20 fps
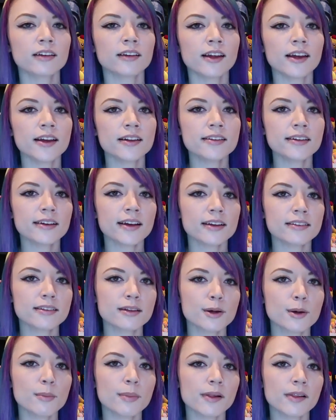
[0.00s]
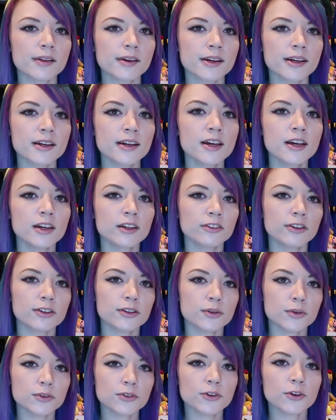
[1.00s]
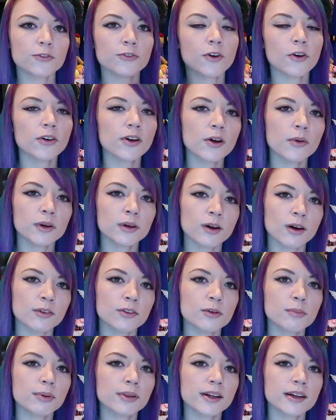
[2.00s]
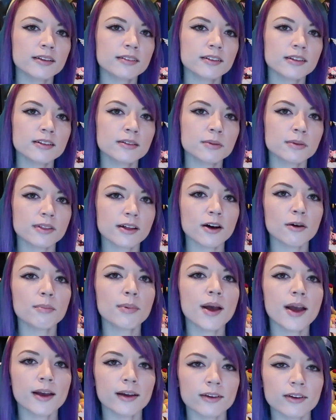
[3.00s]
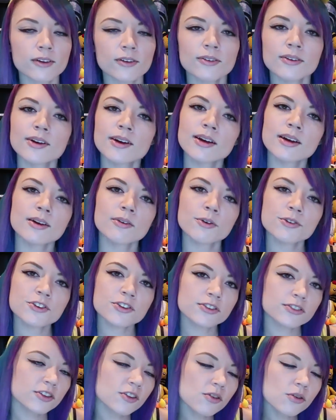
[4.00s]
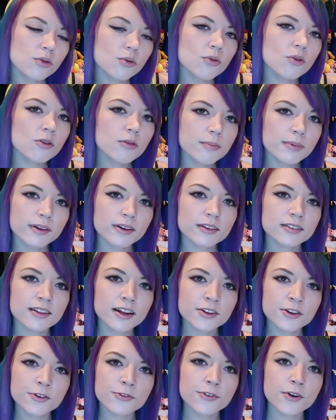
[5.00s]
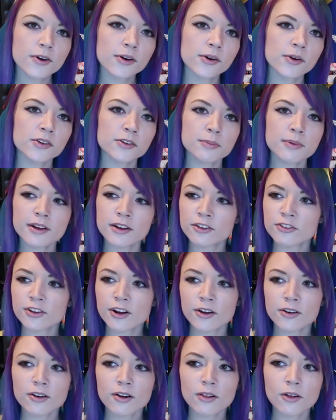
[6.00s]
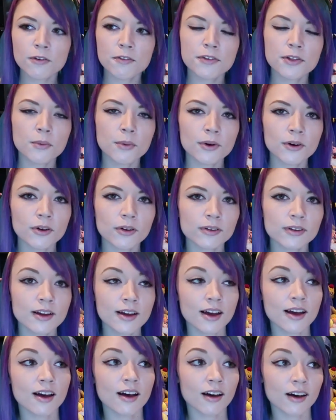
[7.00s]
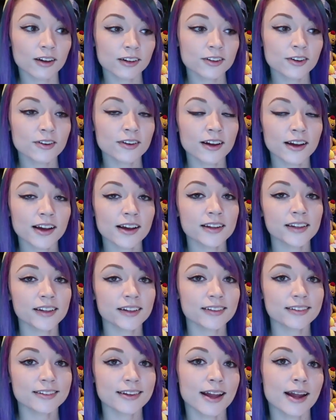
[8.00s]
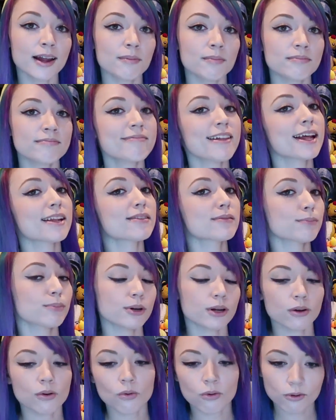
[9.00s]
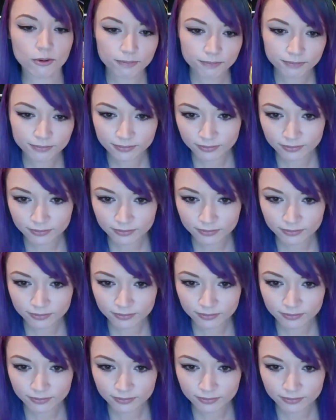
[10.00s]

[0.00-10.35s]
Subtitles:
Niantic has the ability to use your photo in other places without paying you, which is still cool because then your photo is being shared all over the world under Niantic's name. That's pretty cool.